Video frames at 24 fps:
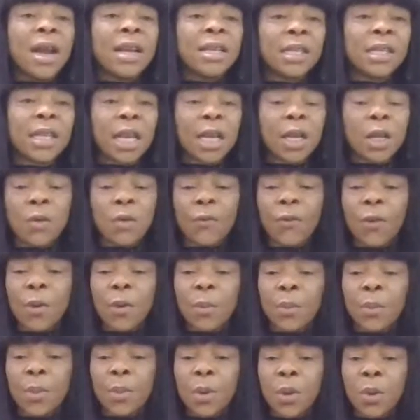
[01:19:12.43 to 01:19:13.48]
All right, thank you
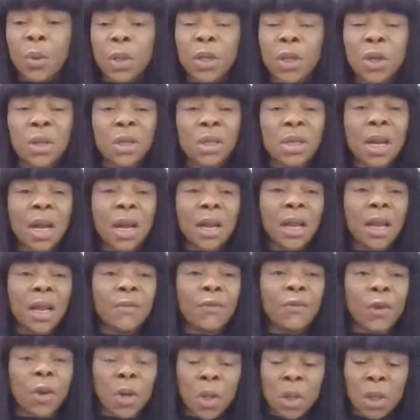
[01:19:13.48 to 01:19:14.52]
for being with us. Kindly
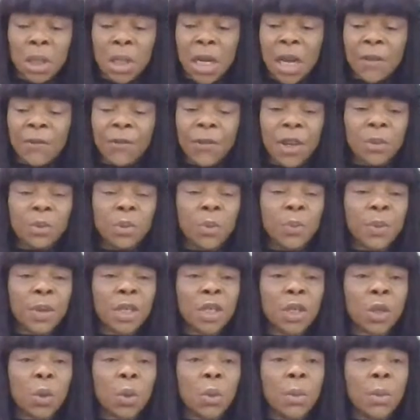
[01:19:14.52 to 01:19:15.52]
follow us on our Facebook page